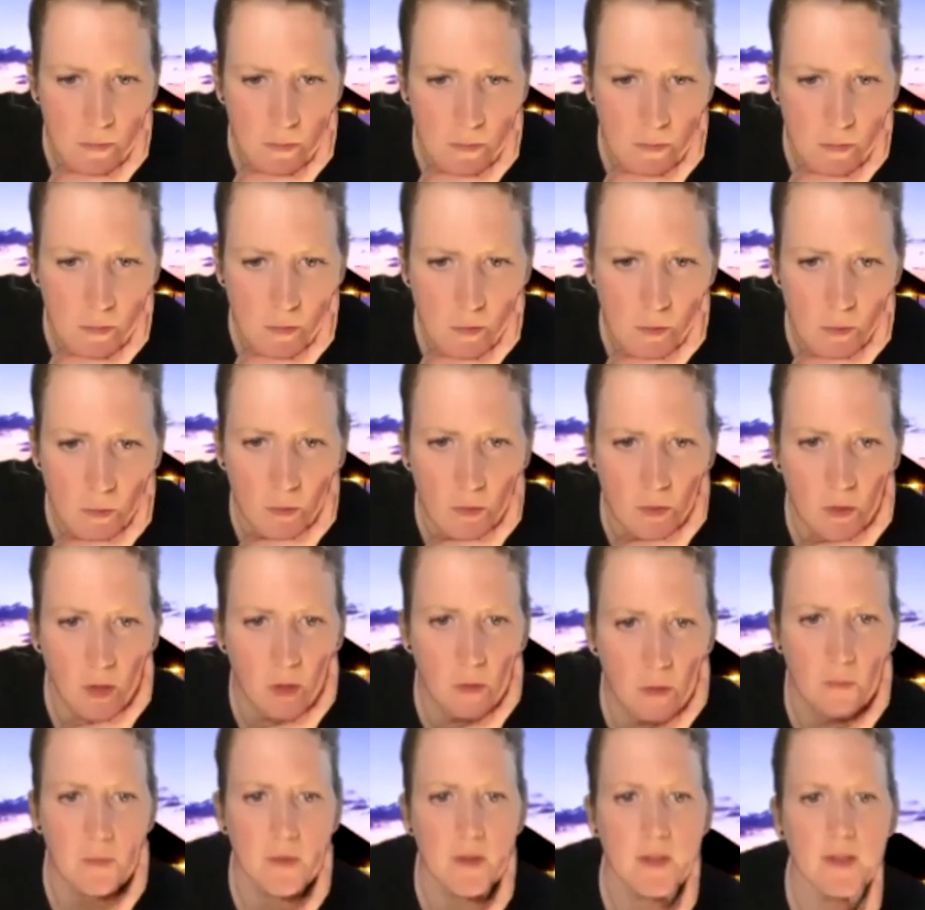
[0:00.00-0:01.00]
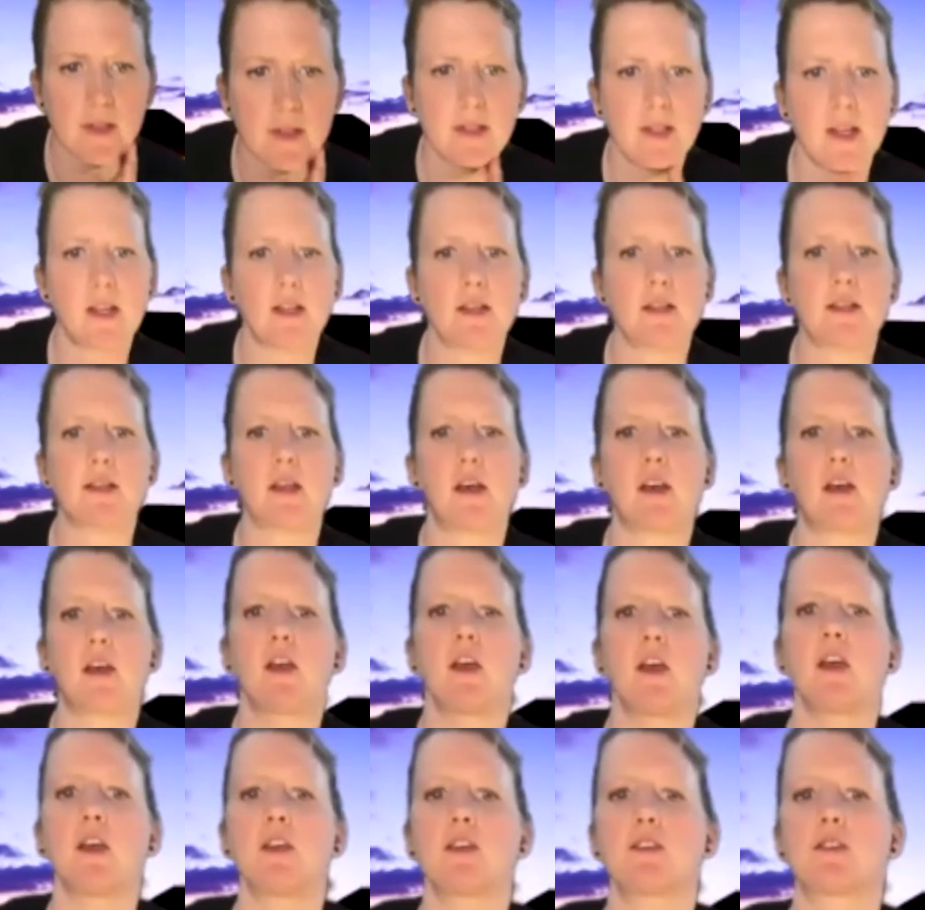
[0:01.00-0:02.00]
And we'll come to center.
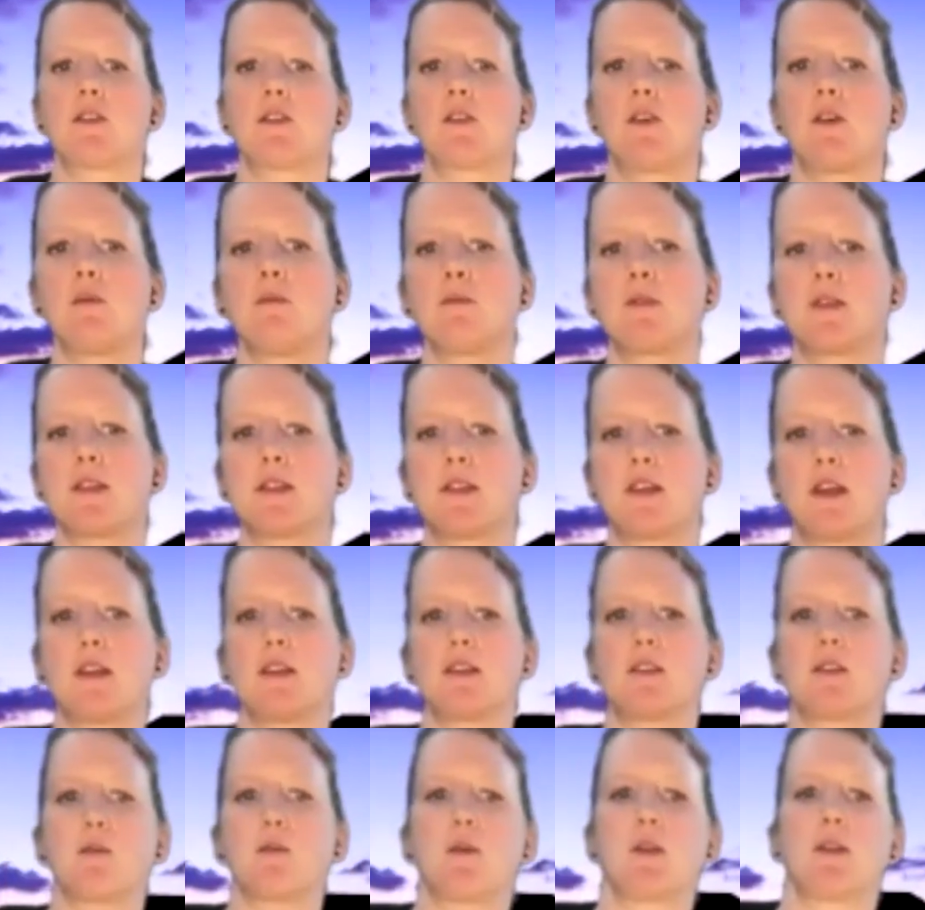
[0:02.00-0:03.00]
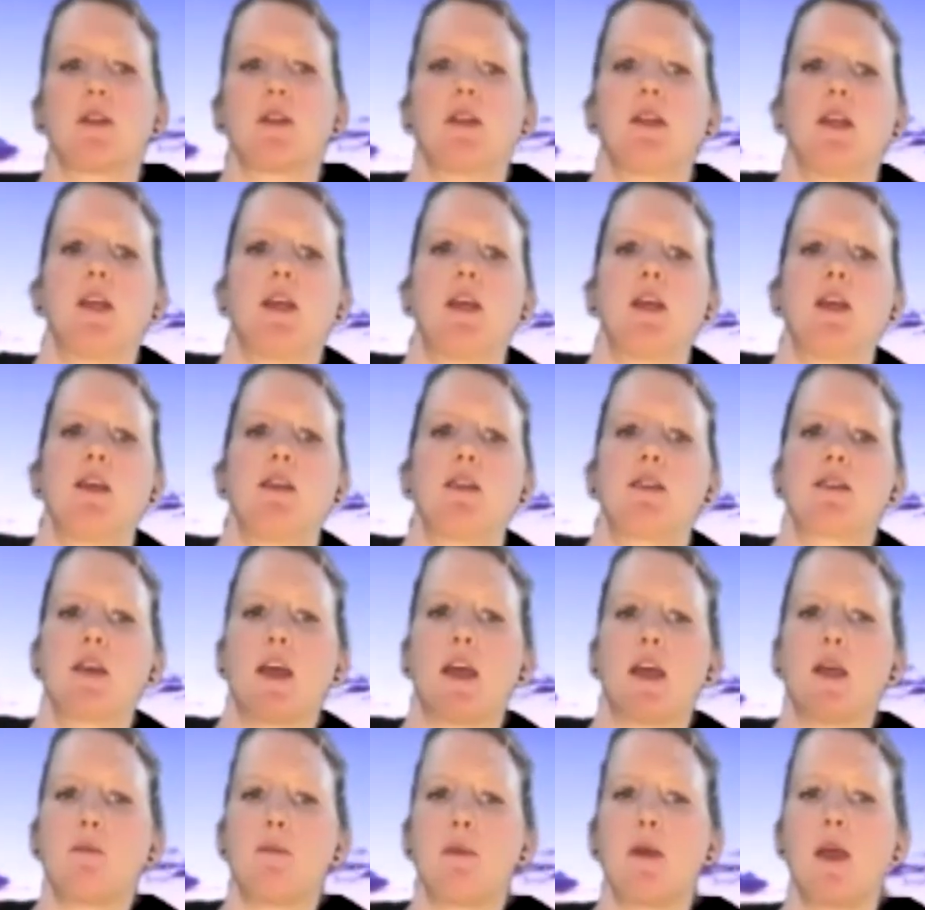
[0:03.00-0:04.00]
So come to center with the knees.
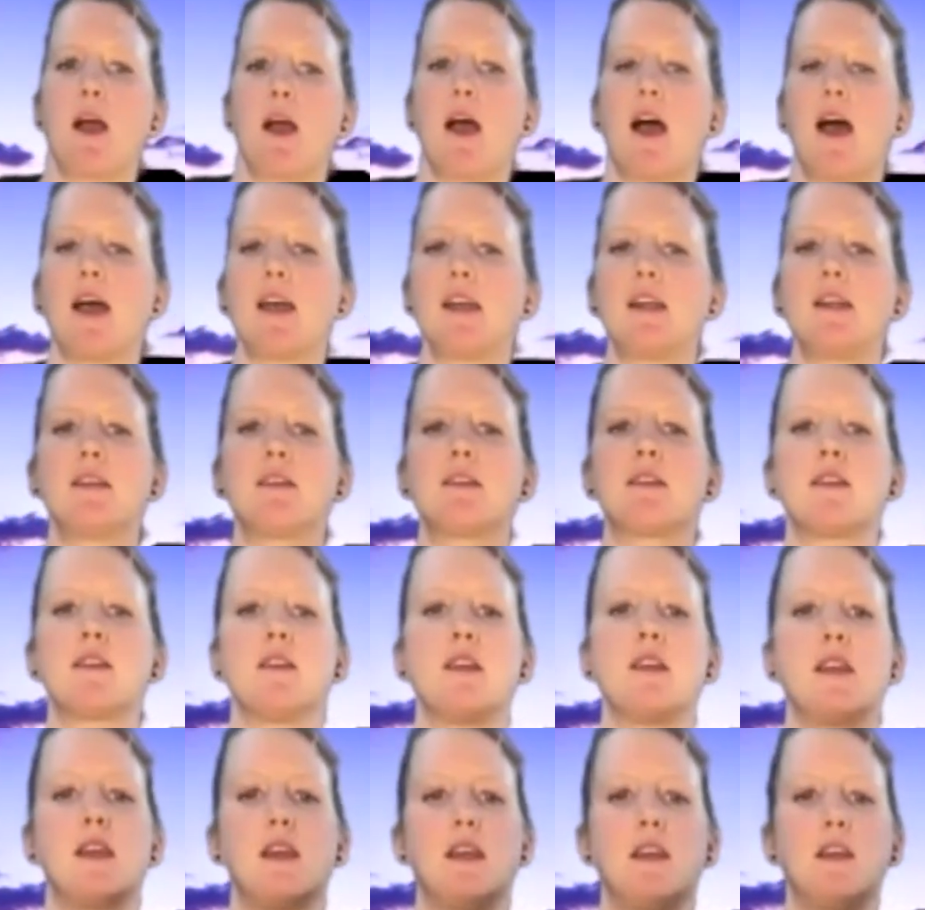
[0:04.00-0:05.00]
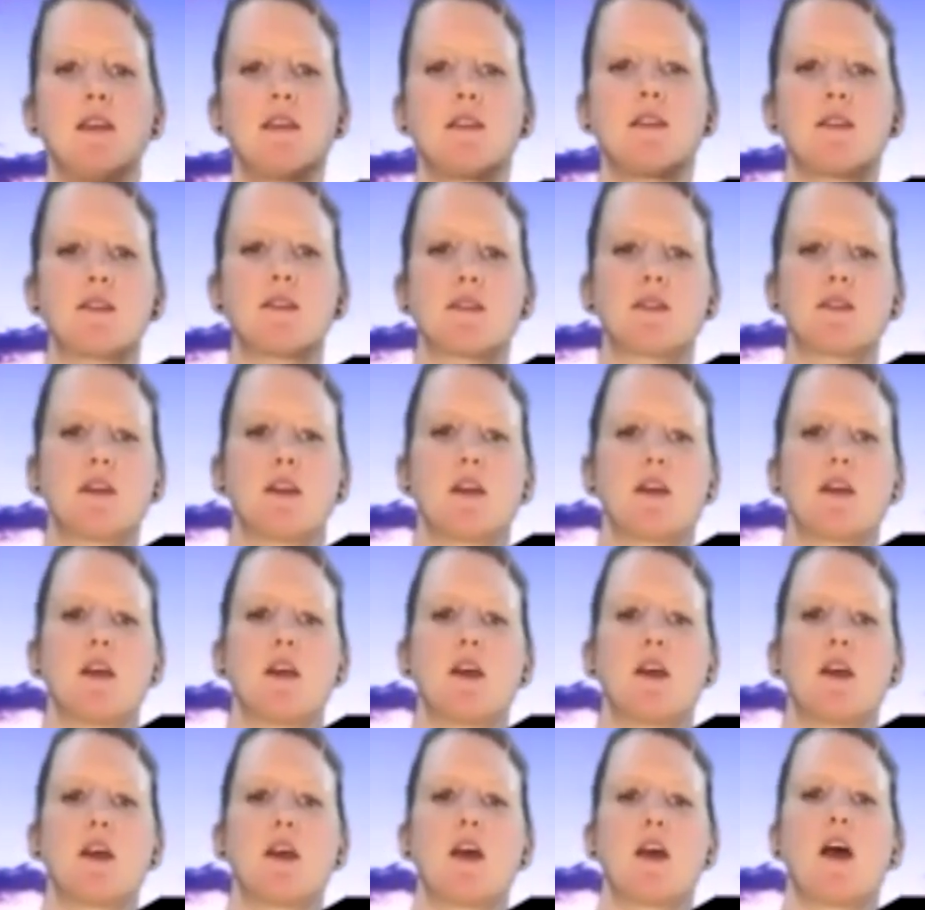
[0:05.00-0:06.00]
Take behind the knees
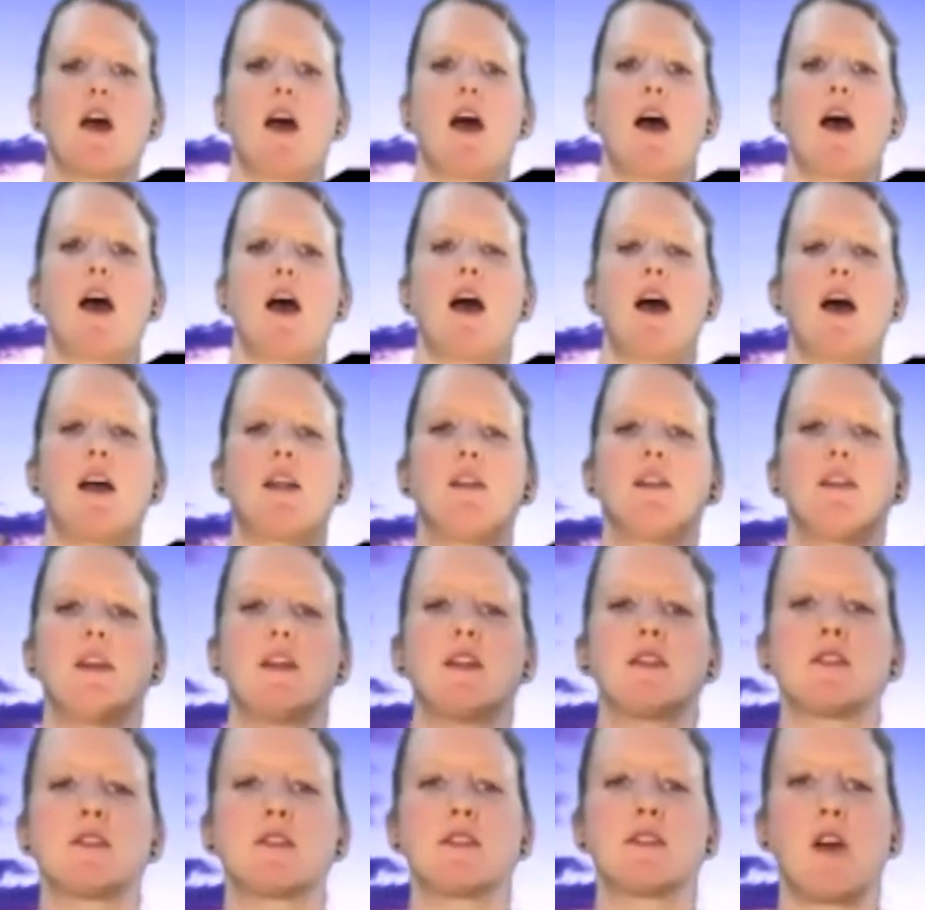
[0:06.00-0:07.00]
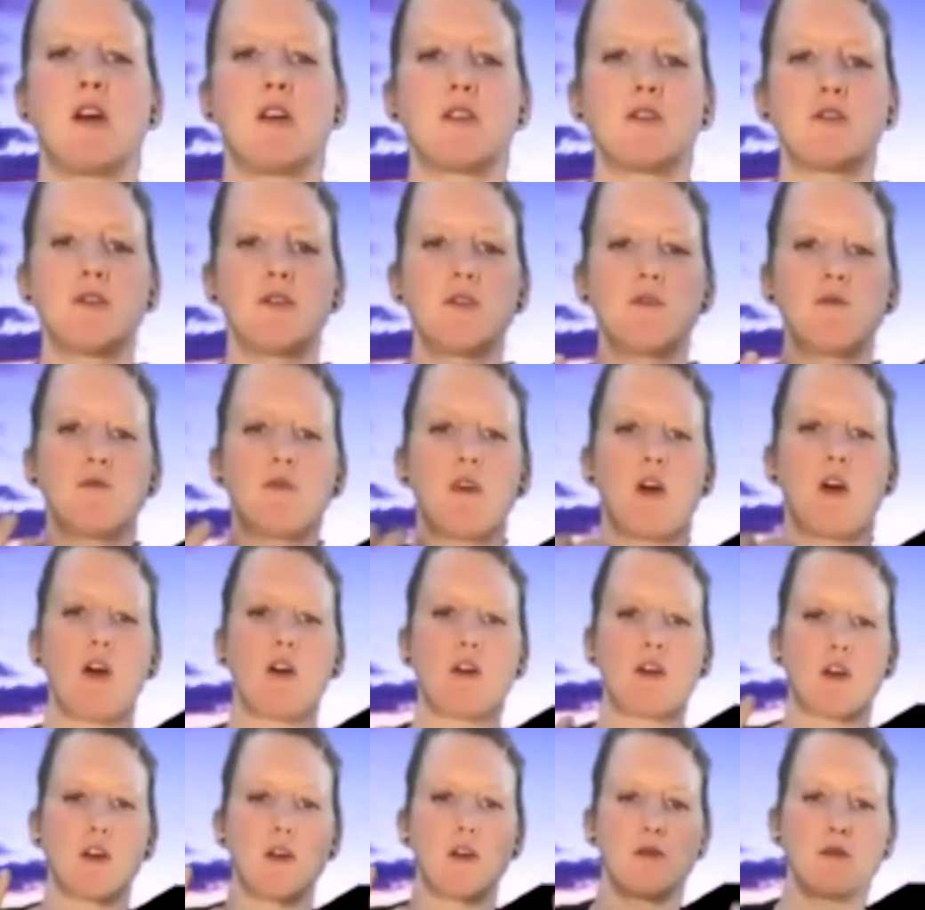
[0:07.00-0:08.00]
and then start to
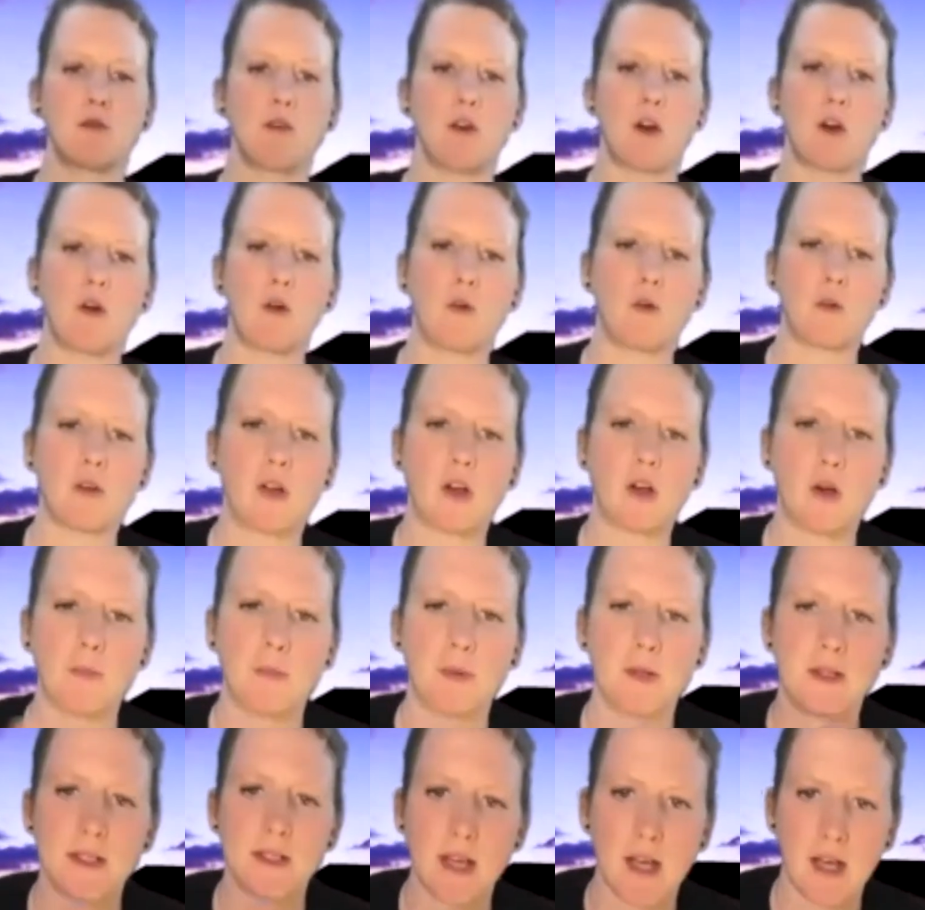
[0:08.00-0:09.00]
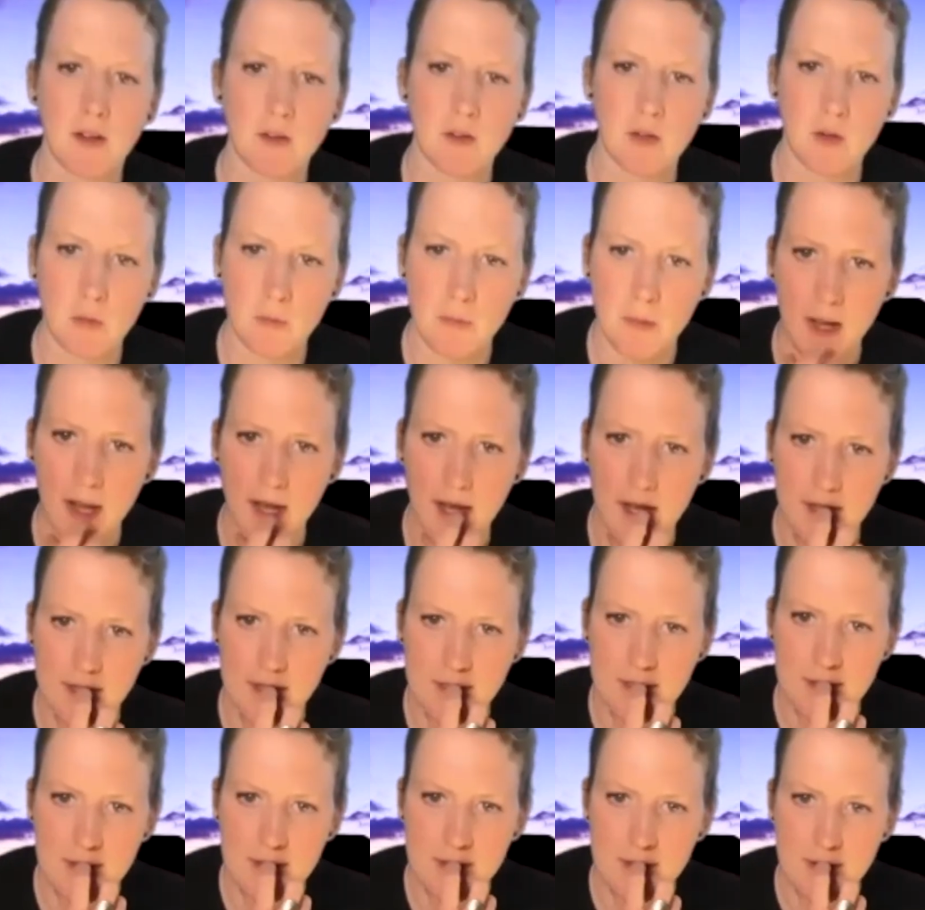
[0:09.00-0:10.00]
rock and roll up and down your
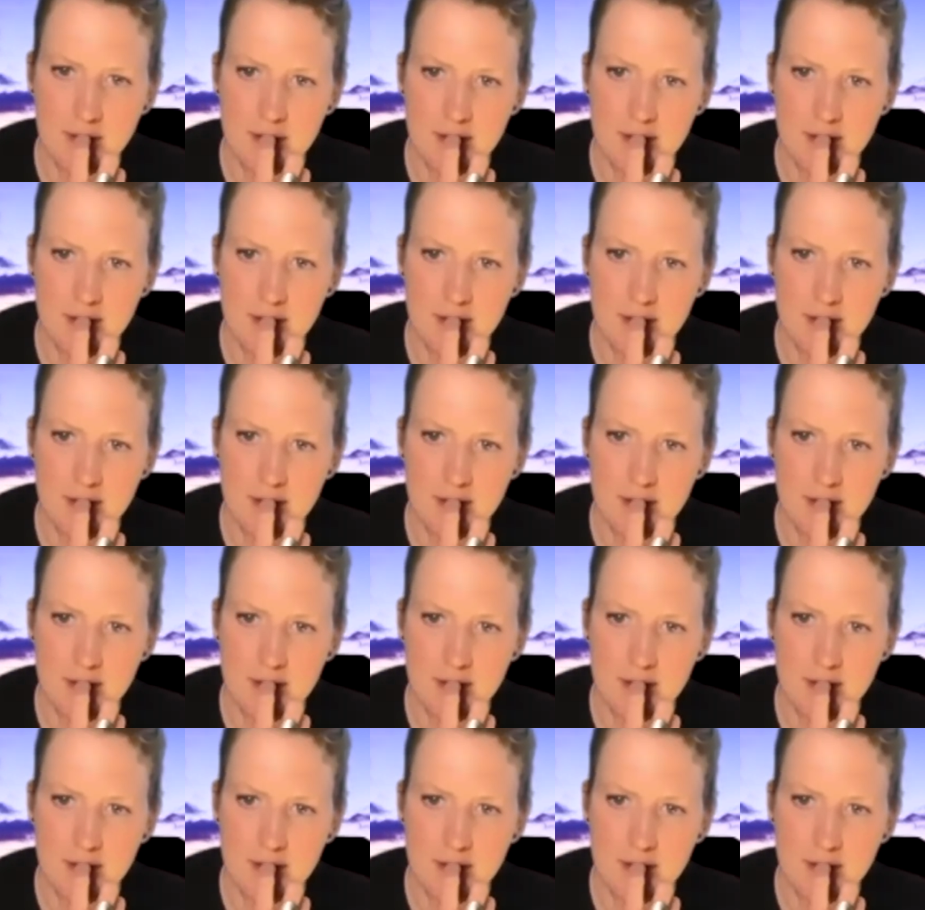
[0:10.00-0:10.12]
mat.